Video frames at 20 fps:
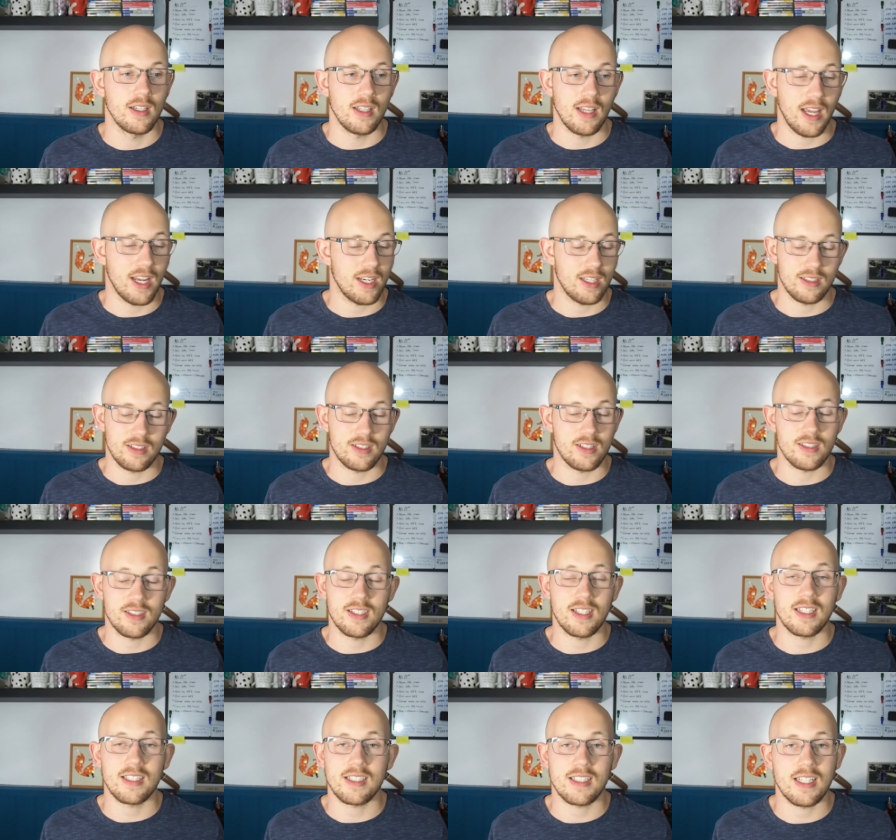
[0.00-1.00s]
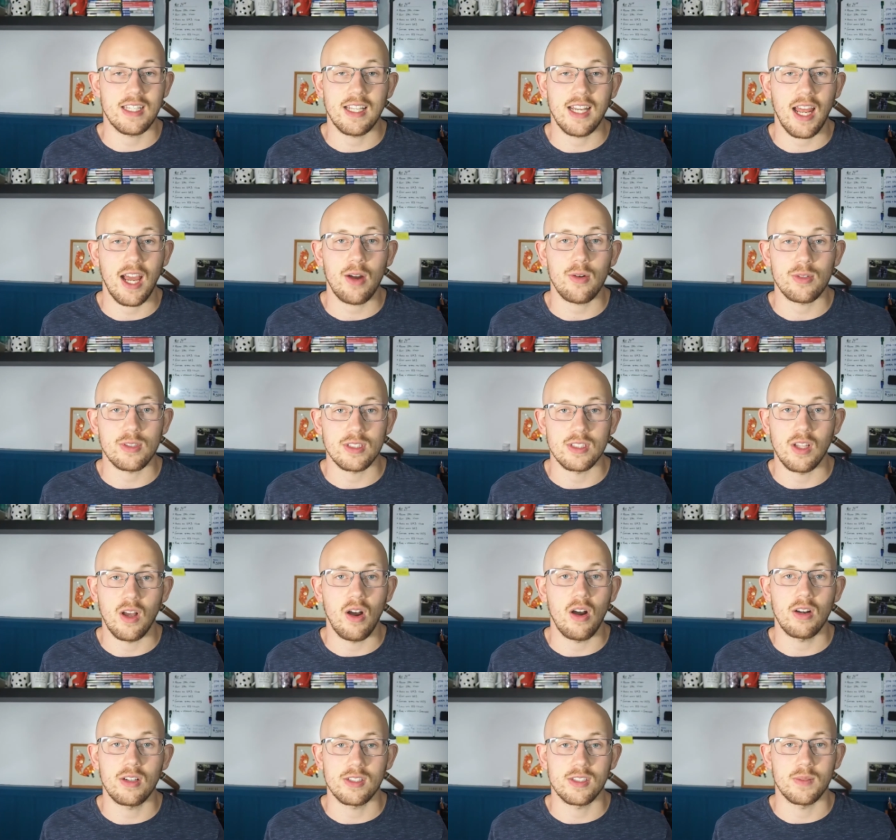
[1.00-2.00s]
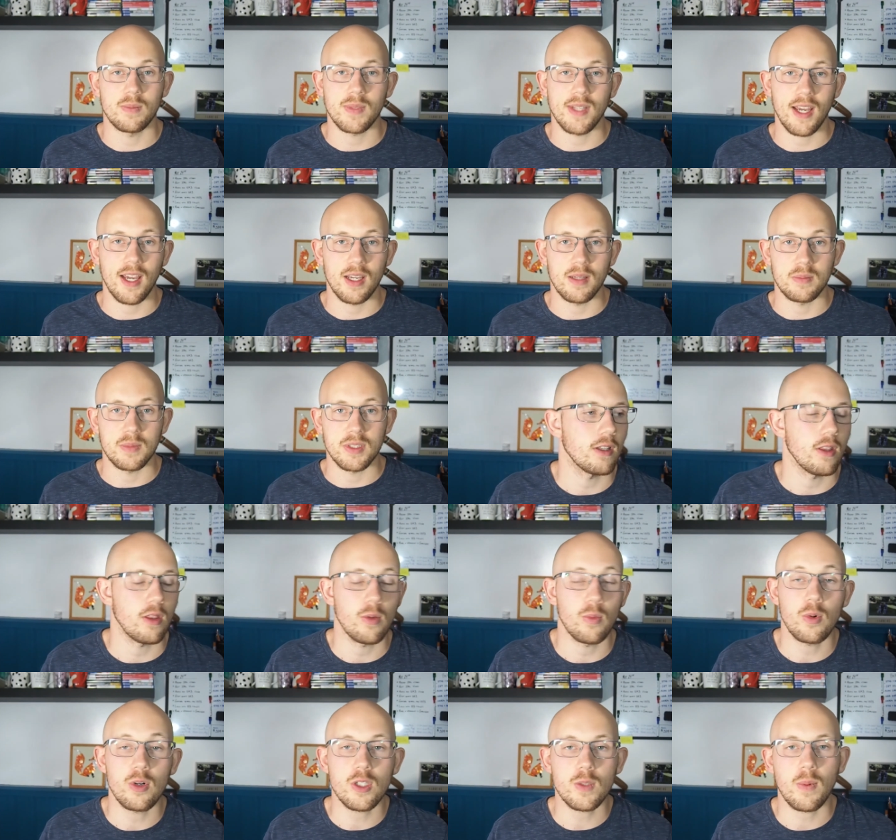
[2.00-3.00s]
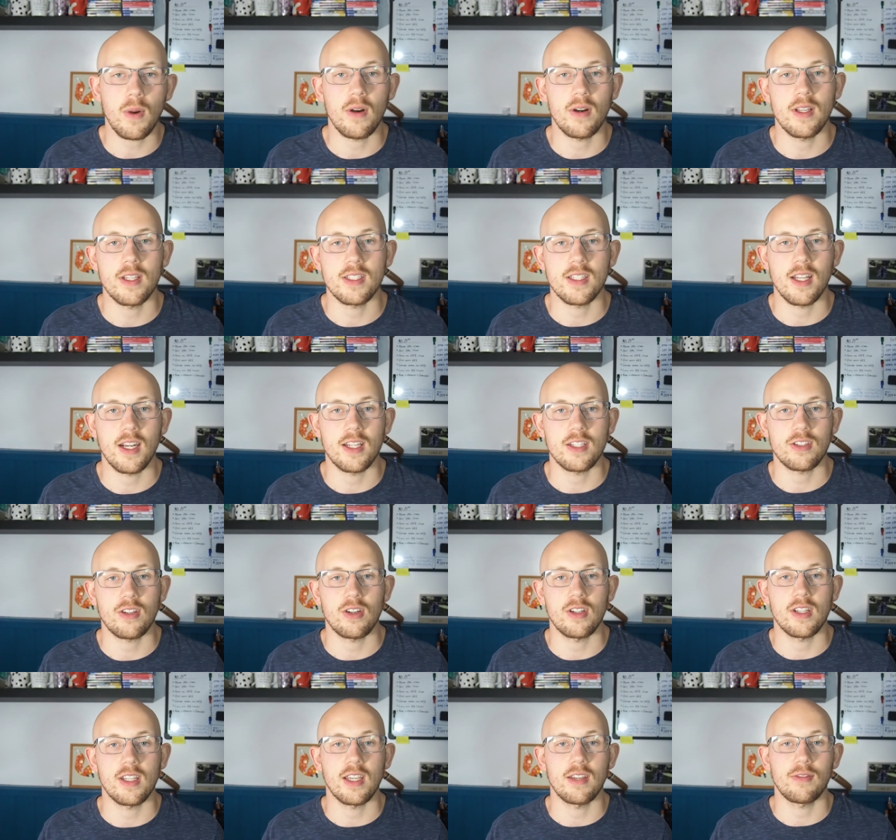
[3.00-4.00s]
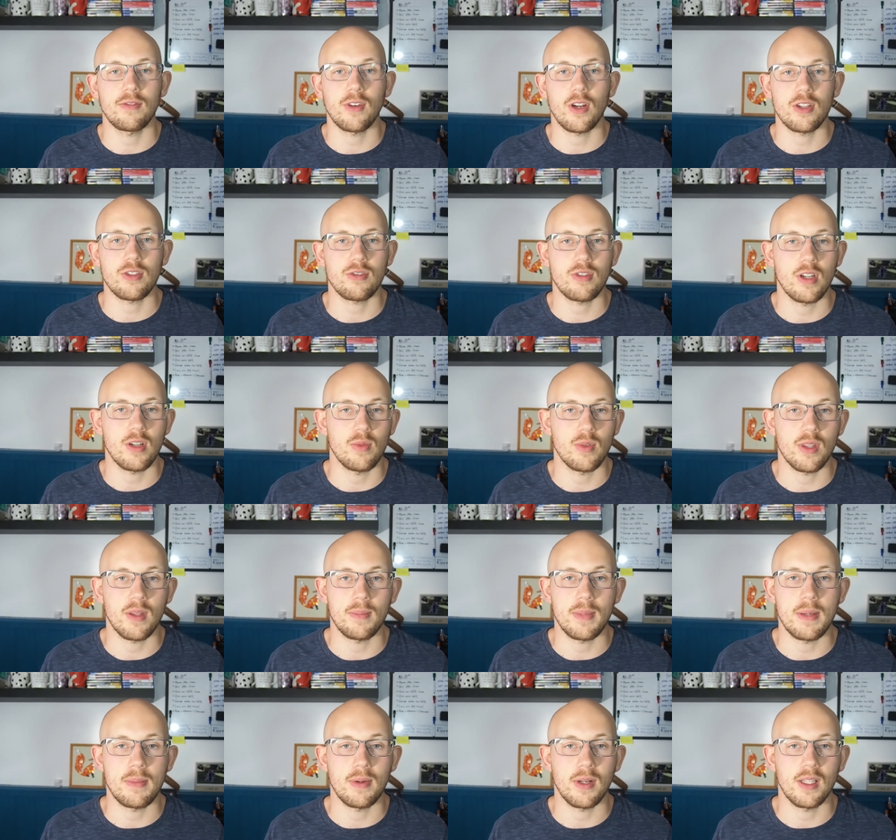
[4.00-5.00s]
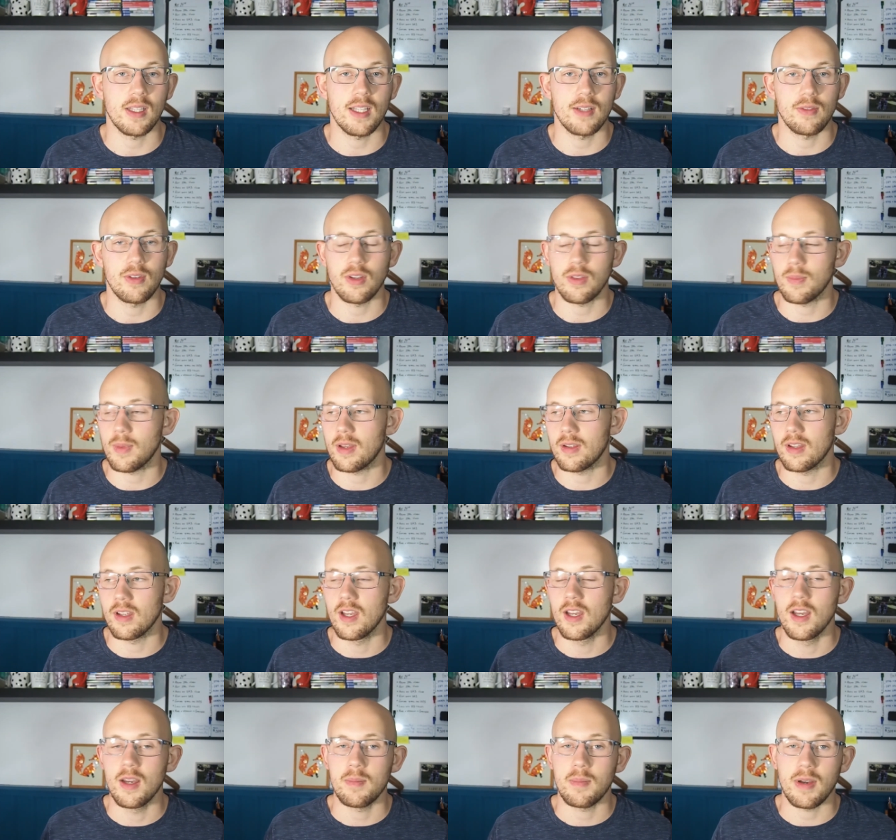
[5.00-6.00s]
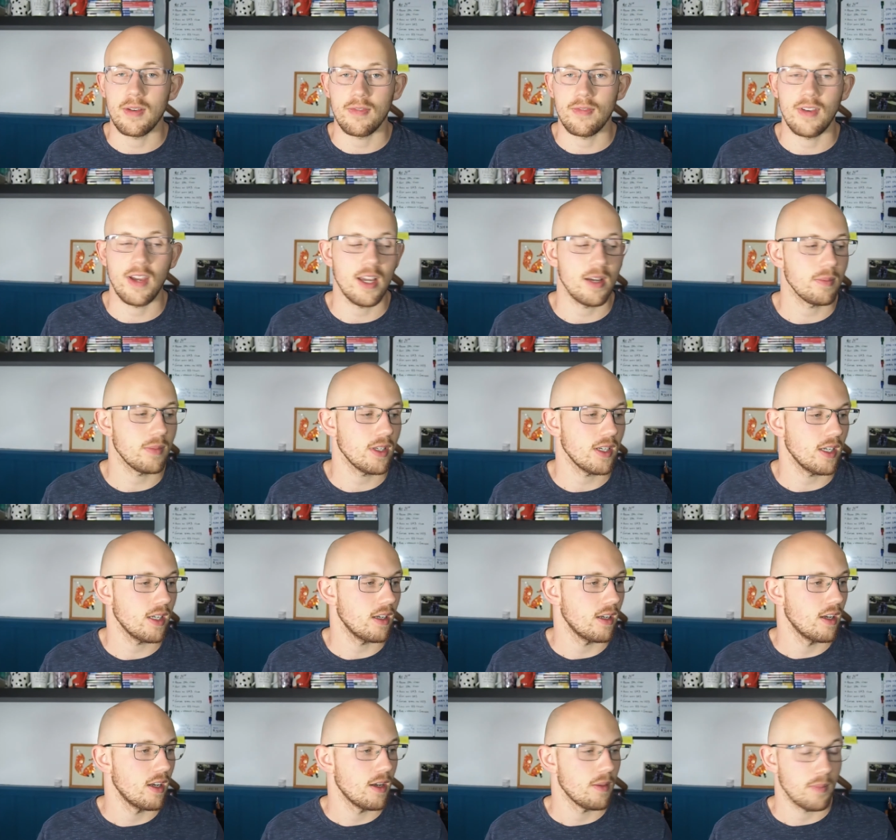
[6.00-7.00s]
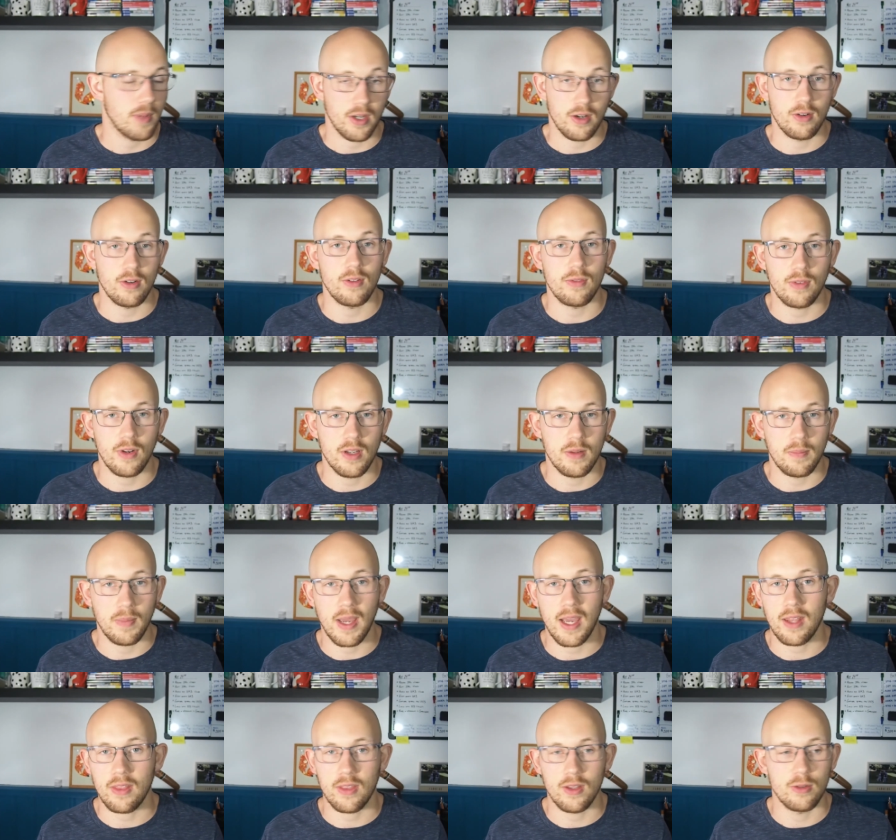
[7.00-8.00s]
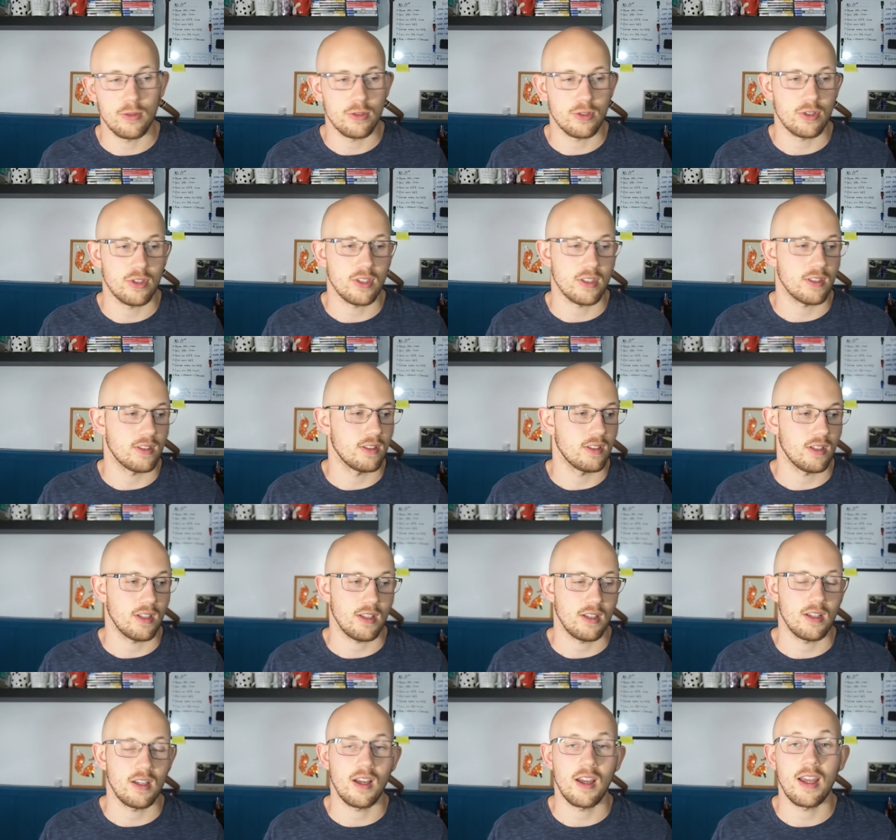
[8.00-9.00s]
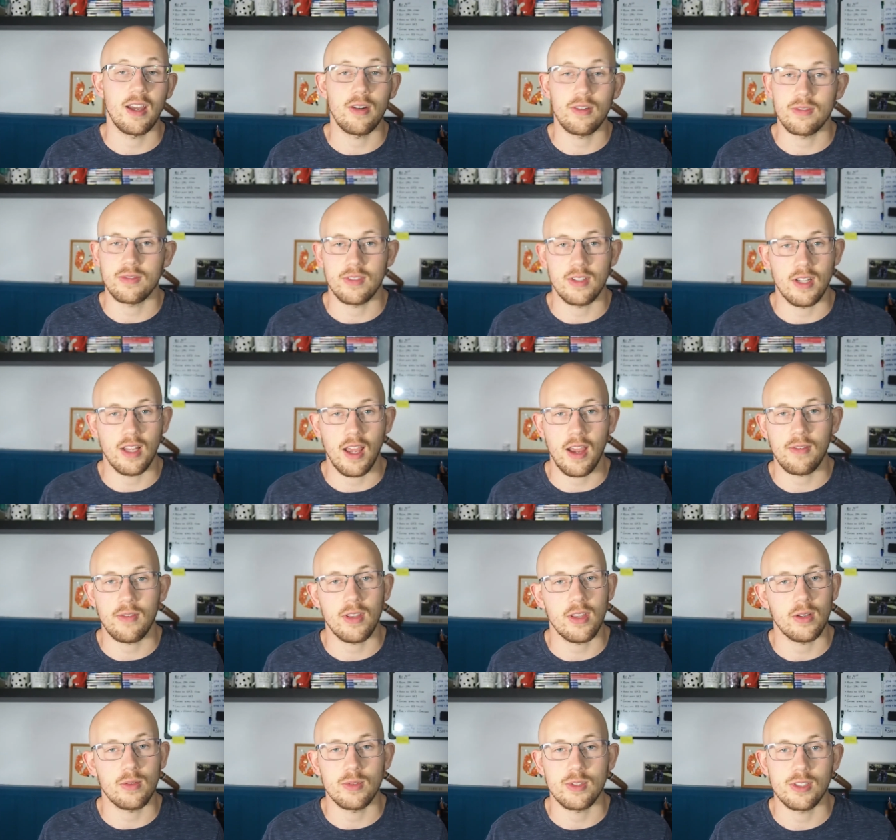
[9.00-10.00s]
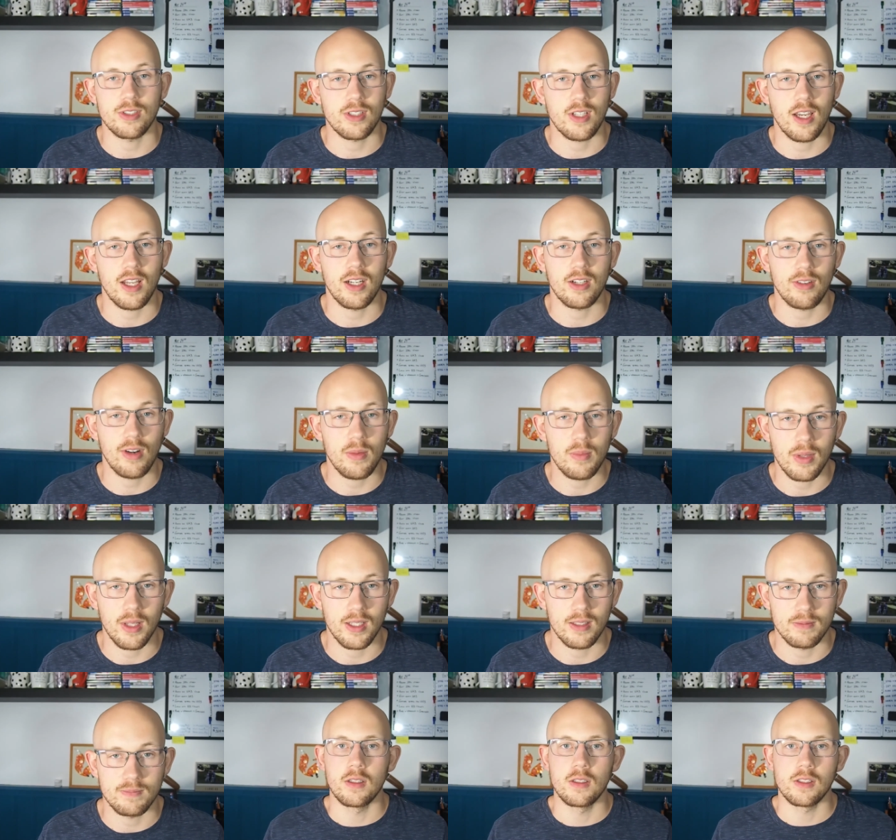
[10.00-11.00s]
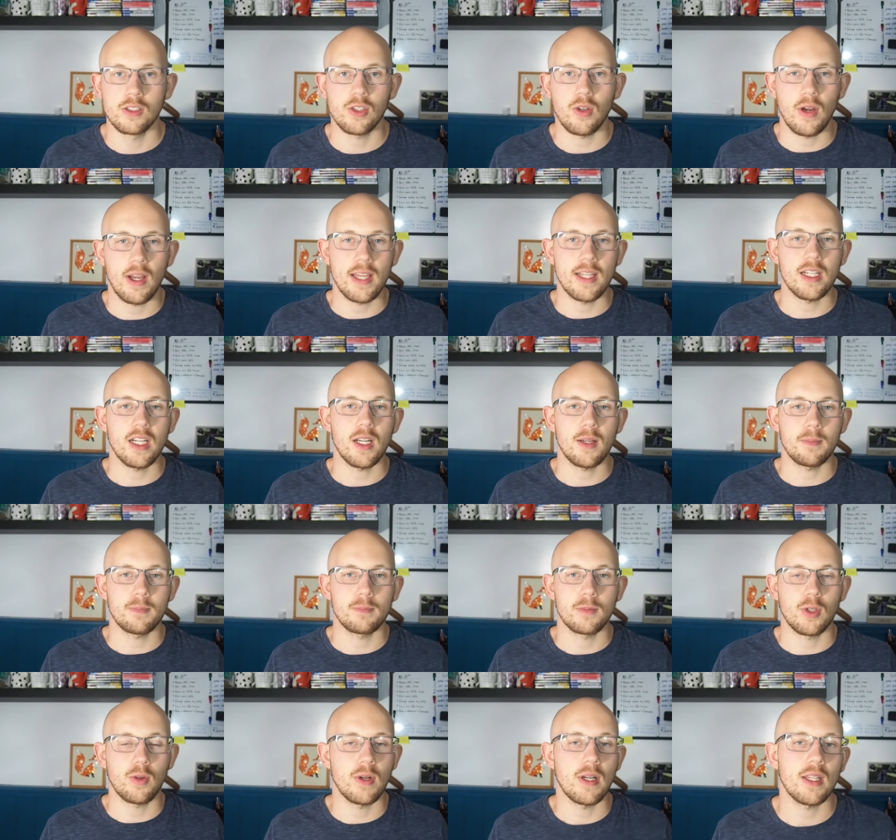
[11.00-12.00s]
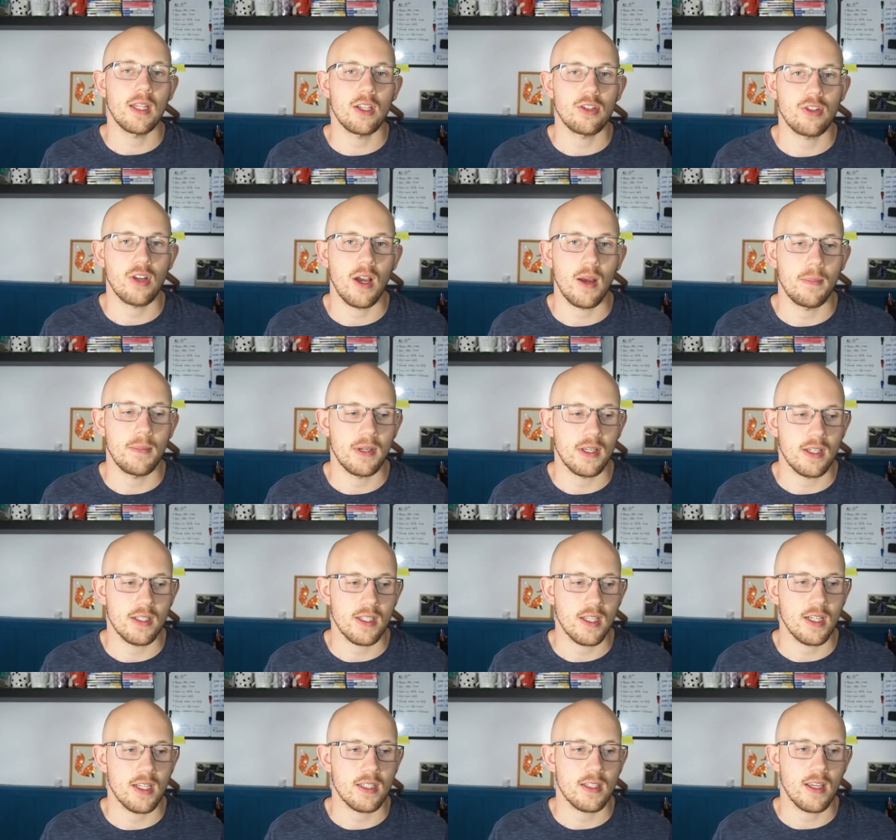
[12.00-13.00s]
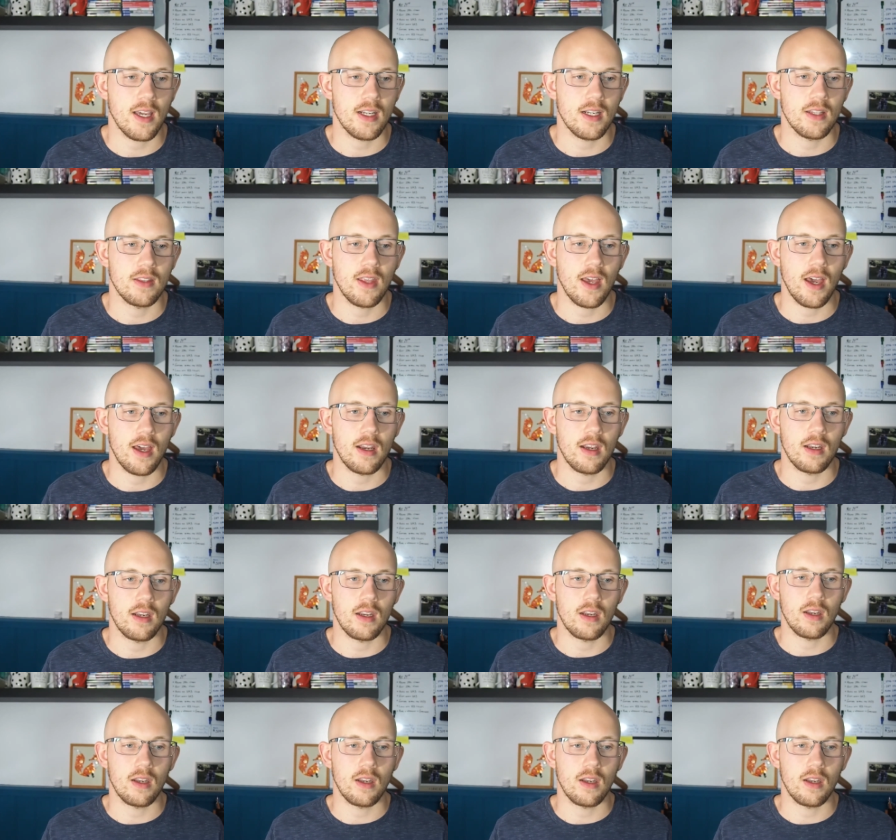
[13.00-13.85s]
and to 16 hours long sometimes. The worst part is that I started to get frustrated with the people I live with, my my family, my girlfriend Beth. It was just it was, everything was kind of crumbling. So I ended up quitting that job because I decided that